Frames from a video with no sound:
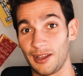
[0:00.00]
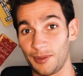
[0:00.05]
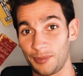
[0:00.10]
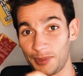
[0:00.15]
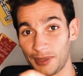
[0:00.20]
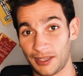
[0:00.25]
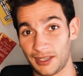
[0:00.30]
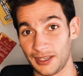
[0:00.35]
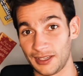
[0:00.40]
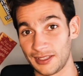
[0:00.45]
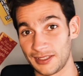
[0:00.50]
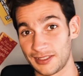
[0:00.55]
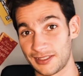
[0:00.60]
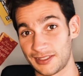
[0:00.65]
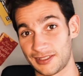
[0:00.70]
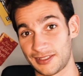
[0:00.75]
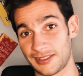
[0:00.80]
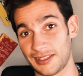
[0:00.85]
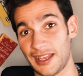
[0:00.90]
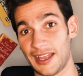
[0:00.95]

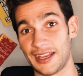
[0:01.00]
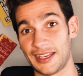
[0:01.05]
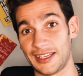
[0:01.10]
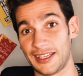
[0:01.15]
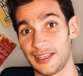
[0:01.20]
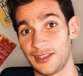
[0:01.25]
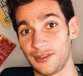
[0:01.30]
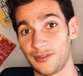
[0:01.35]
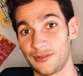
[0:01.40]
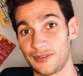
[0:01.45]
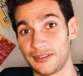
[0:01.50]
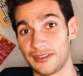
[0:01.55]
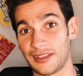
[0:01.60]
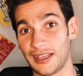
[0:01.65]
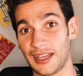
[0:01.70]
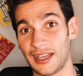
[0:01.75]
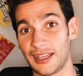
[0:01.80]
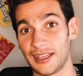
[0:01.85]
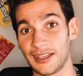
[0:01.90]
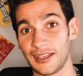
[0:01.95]
because at the end of the
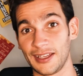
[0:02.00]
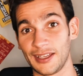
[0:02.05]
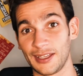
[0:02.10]
day,